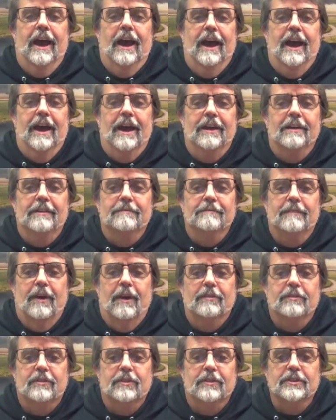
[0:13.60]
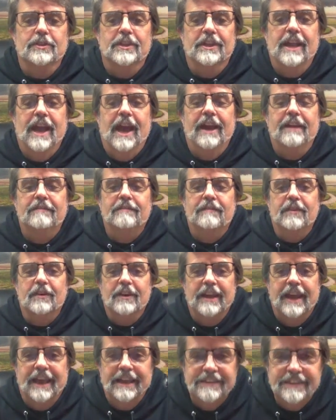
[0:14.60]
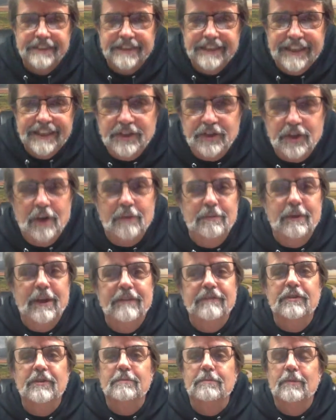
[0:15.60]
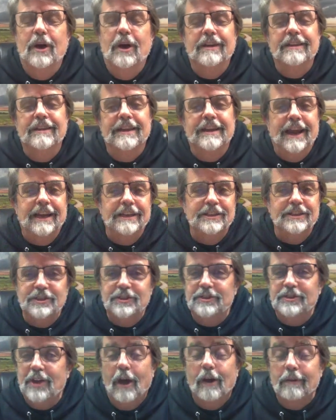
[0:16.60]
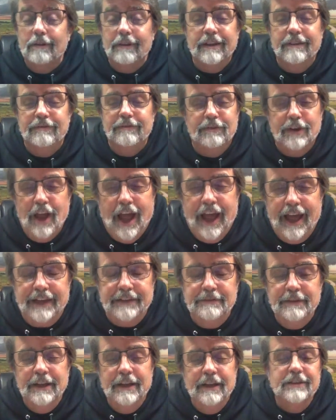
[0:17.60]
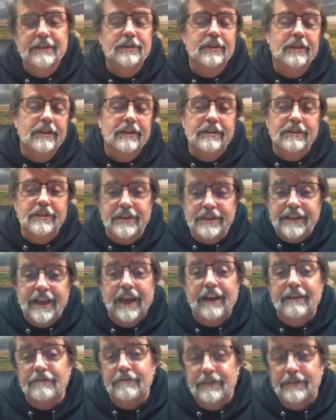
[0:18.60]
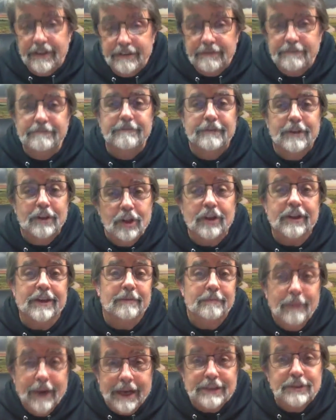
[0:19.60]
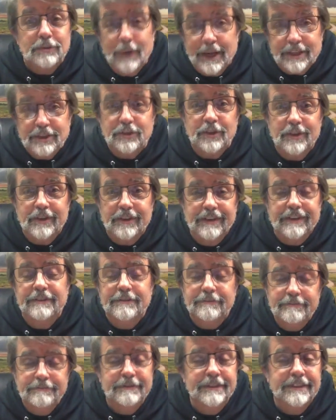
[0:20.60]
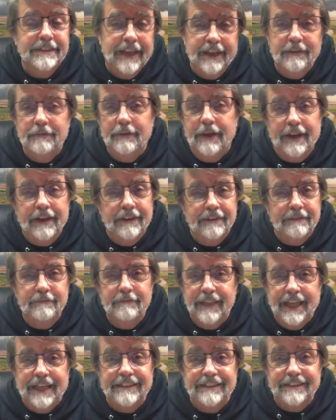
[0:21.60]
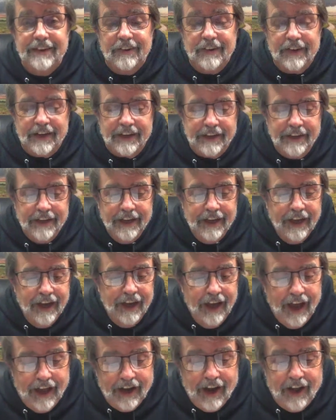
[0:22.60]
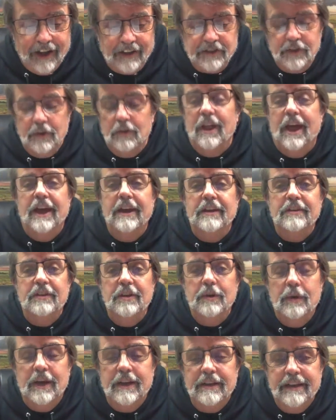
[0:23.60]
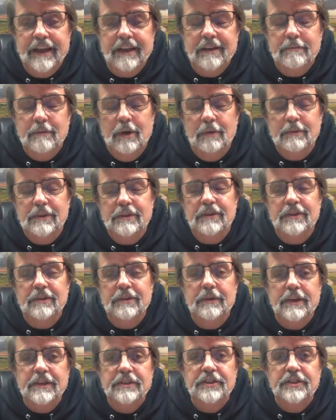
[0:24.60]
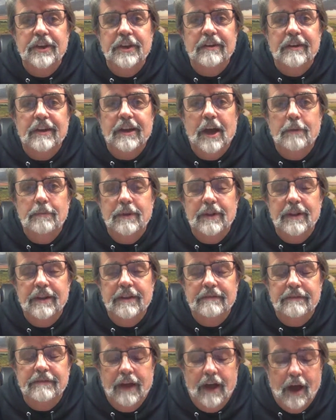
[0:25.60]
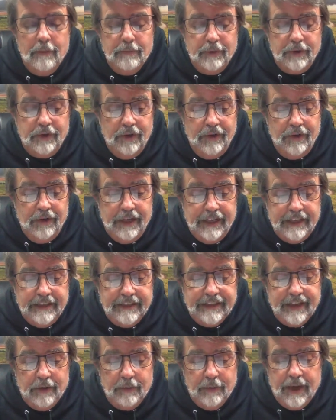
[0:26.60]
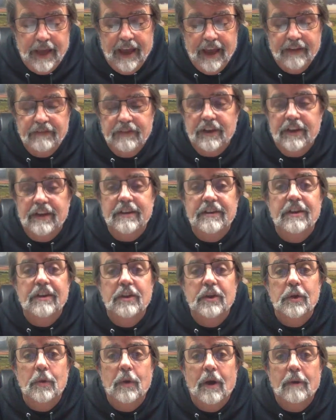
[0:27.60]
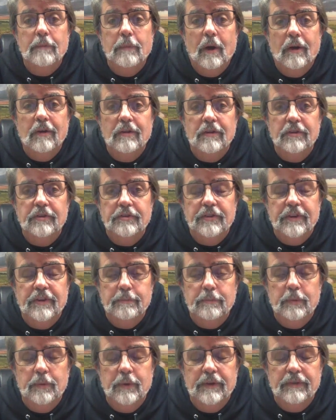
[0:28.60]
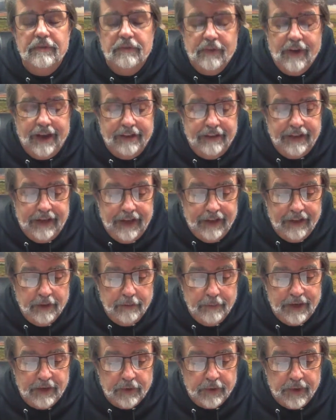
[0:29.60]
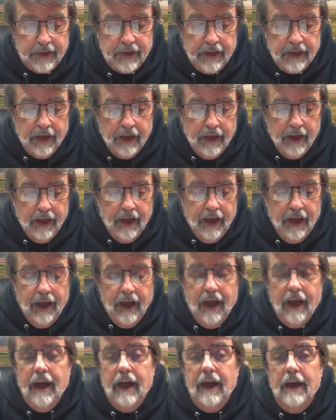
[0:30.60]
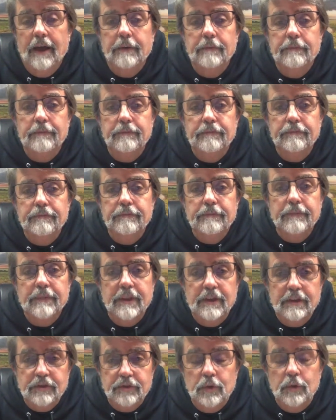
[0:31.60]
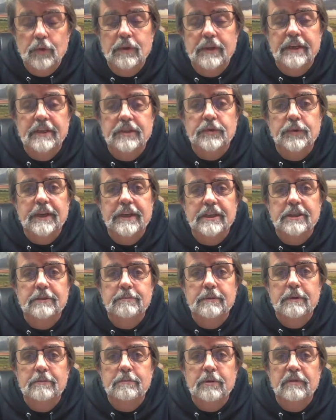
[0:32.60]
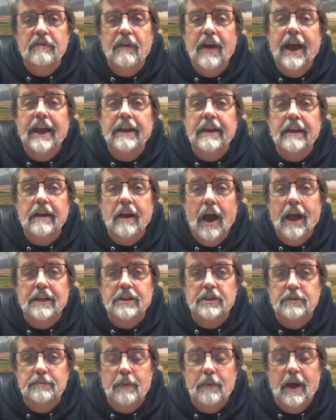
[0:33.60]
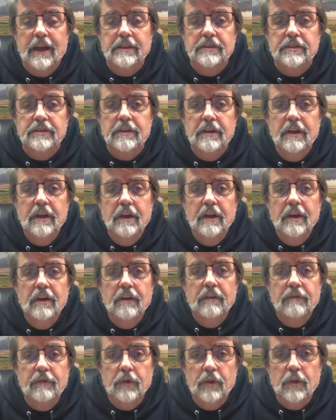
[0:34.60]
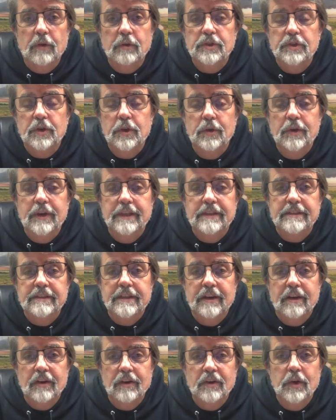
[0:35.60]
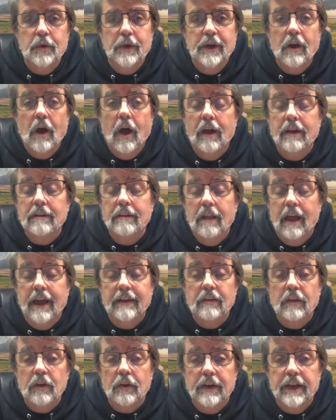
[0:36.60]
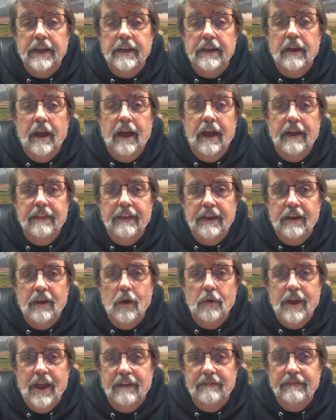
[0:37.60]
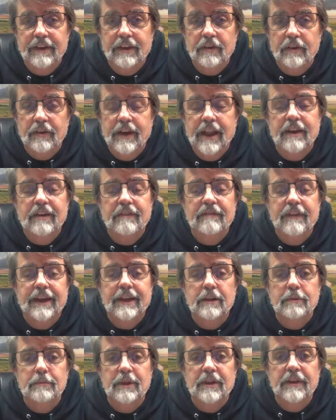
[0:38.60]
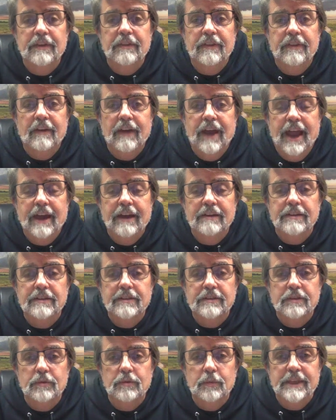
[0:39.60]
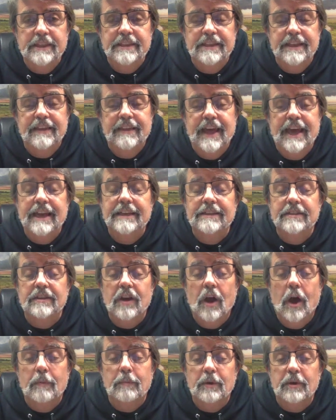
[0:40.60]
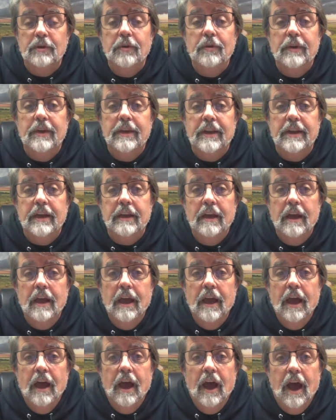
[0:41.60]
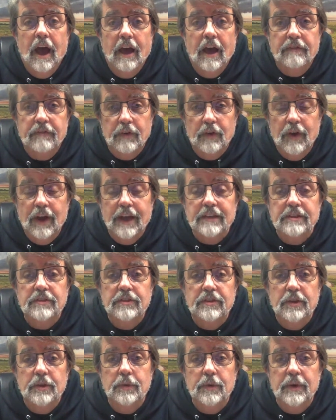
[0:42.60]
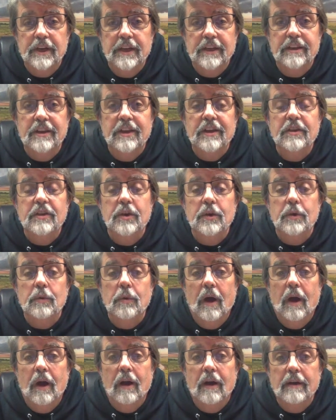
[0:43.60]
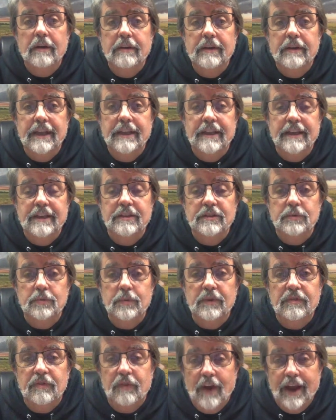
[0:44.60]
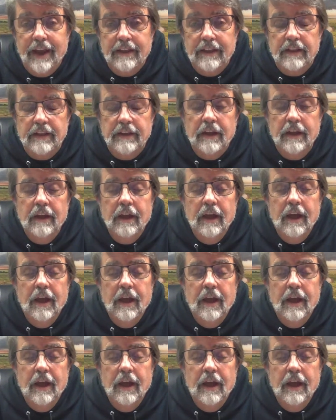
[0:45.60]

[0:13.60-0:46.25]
on Thursday night for Kansas City start playing football that I just totally forgot. So you'll just have to look at my sweatshirt and say, well, that's Eric. I'd also like to take a moment to share a couple of opportunities that we have to continue our partnership with Franklin Elementary. The school district has been providing hotspots for those students that are doing online learning that don't have internet available in their house. And we see that as an opportunity for us to continue our dealings with Franklin.